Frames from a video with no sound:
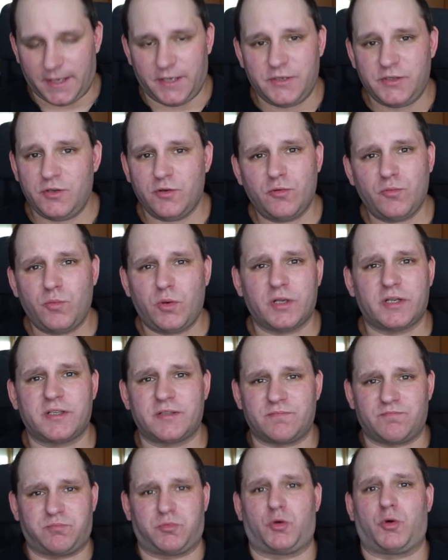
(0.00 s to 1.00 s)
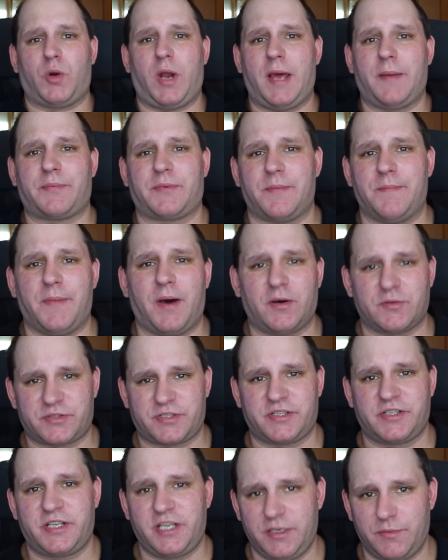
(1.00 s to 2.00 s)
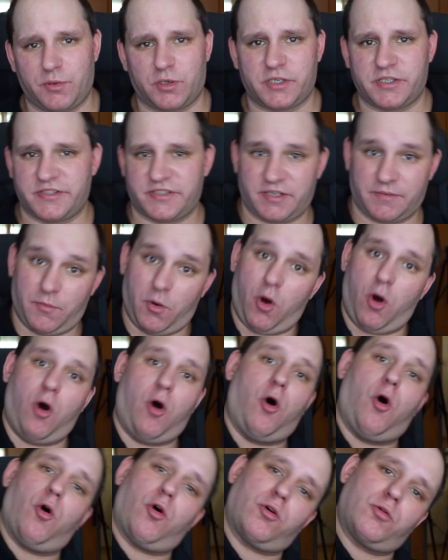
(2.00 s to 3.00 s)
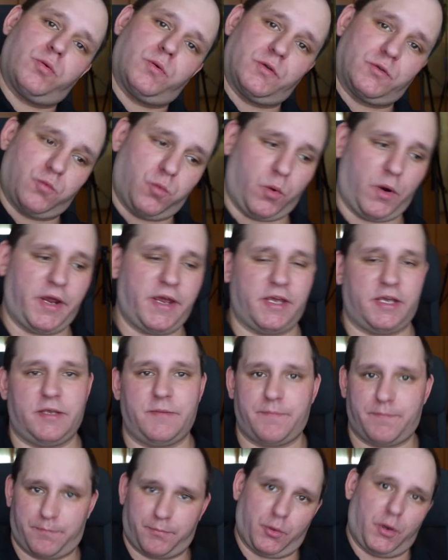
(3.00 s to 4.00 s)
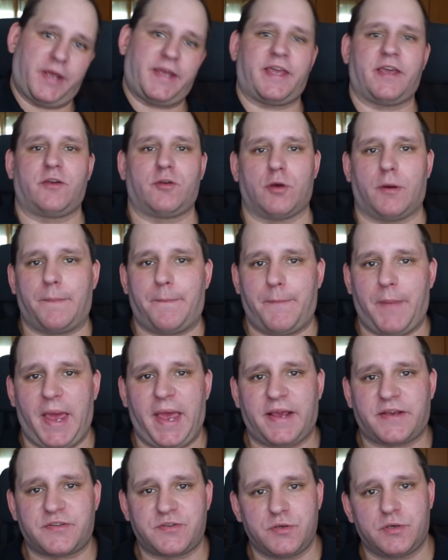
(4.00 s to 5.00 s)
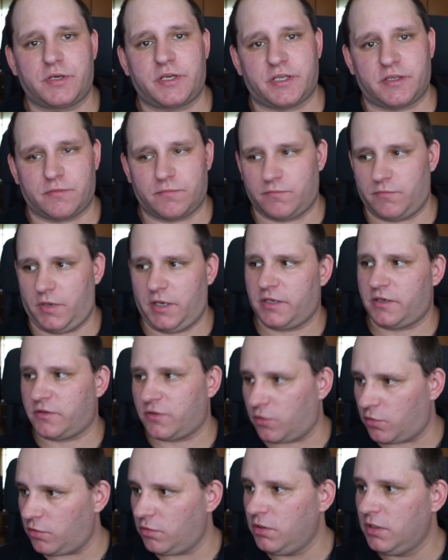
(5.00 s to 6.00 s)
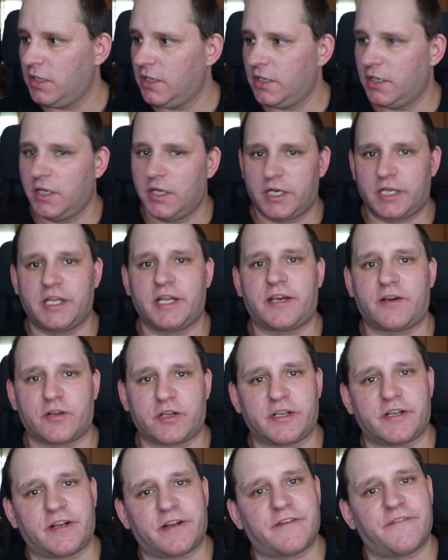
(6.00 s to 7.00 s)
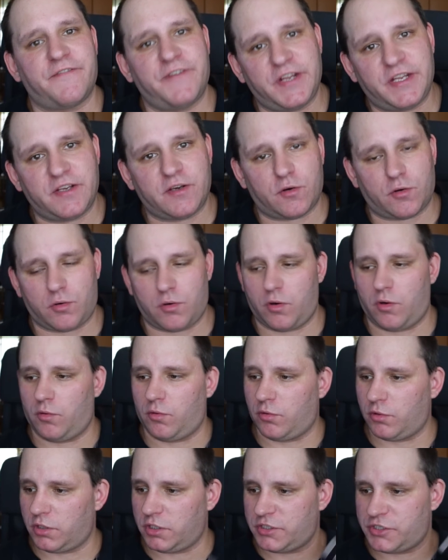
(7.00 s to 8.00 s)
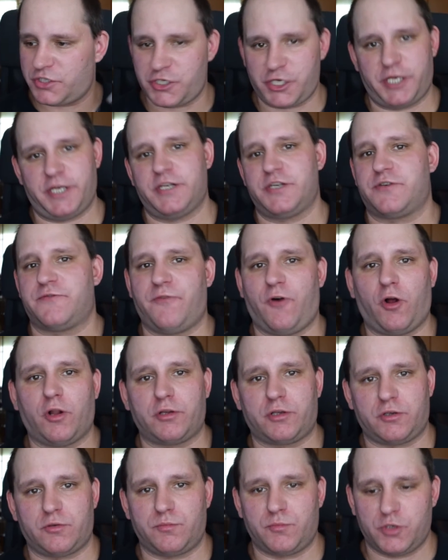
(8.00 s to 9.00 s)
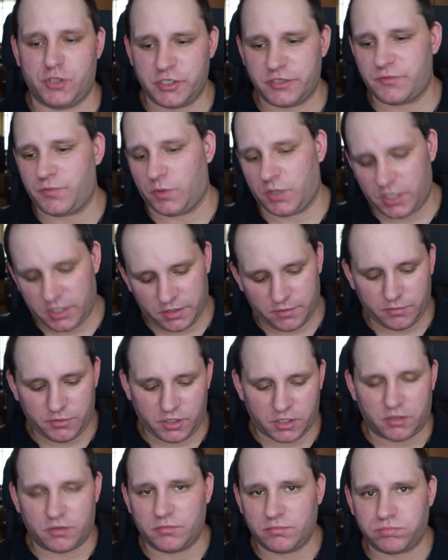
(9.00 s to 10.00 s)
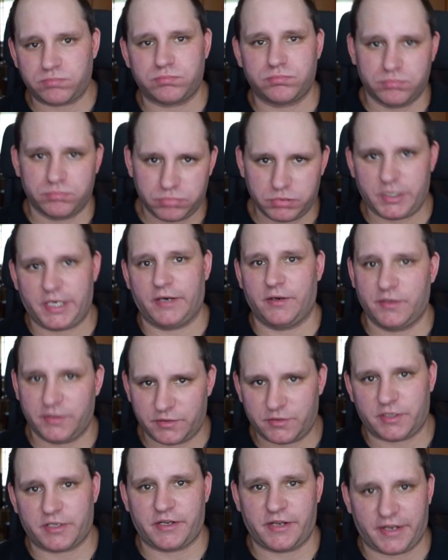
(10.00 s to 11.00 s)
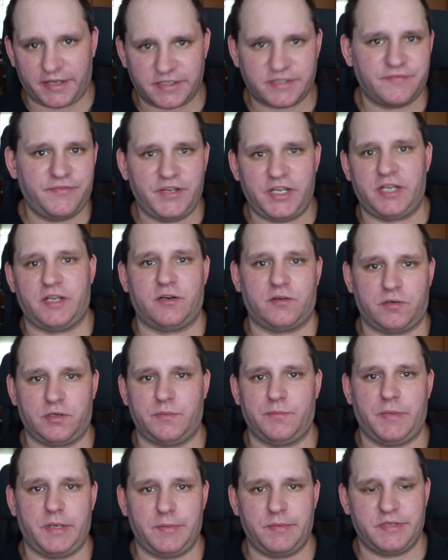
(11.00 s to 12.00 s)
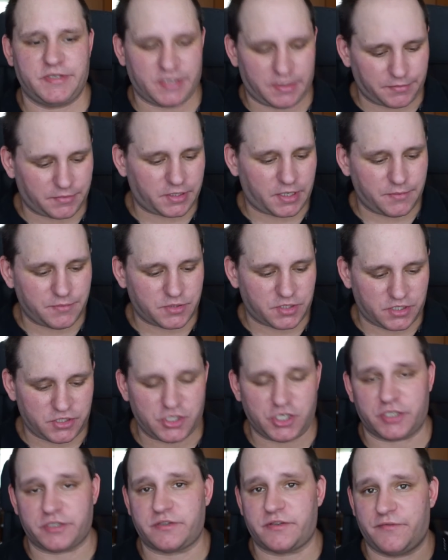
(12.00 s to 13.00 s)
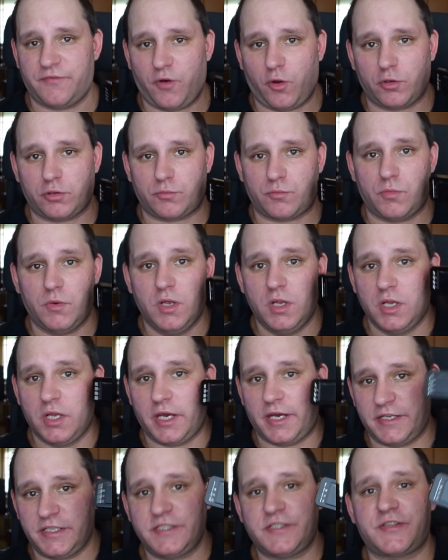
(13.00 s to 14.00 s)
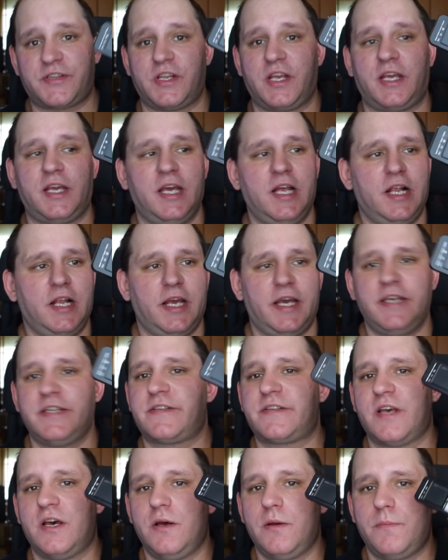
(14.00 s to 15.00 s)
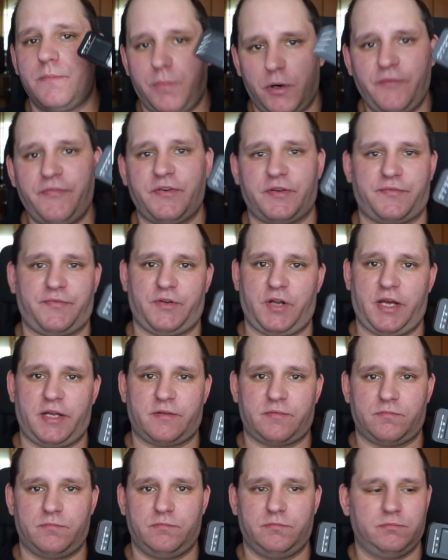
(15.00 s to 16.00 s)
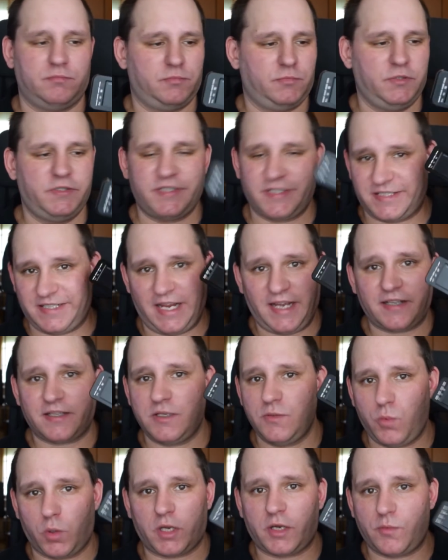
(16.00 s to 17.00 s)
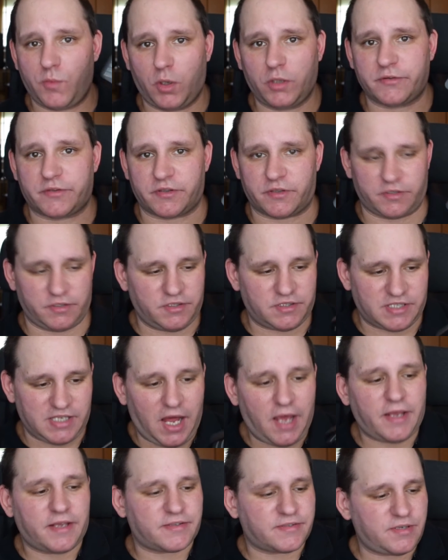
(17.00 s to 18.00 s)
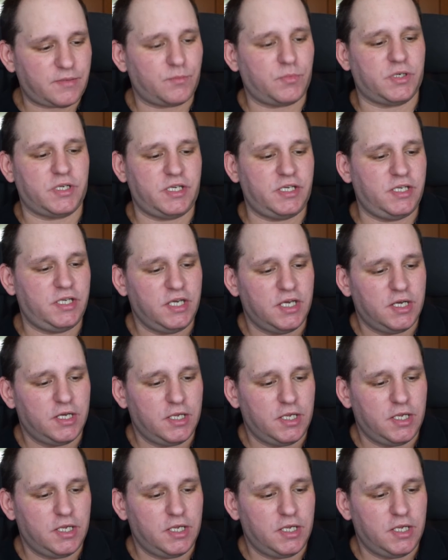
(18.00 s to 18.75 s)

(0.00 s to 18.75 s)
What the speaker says: you don't want to grab the mouse and keyboard in some awkward way, breaking your back so you can, I don't know, click on another video or change volume. You just want to, you know, go to the next video and maybe sometimes adjust the volume. And this thing is perfect for that. It's exactly what I wanted. It's like somebody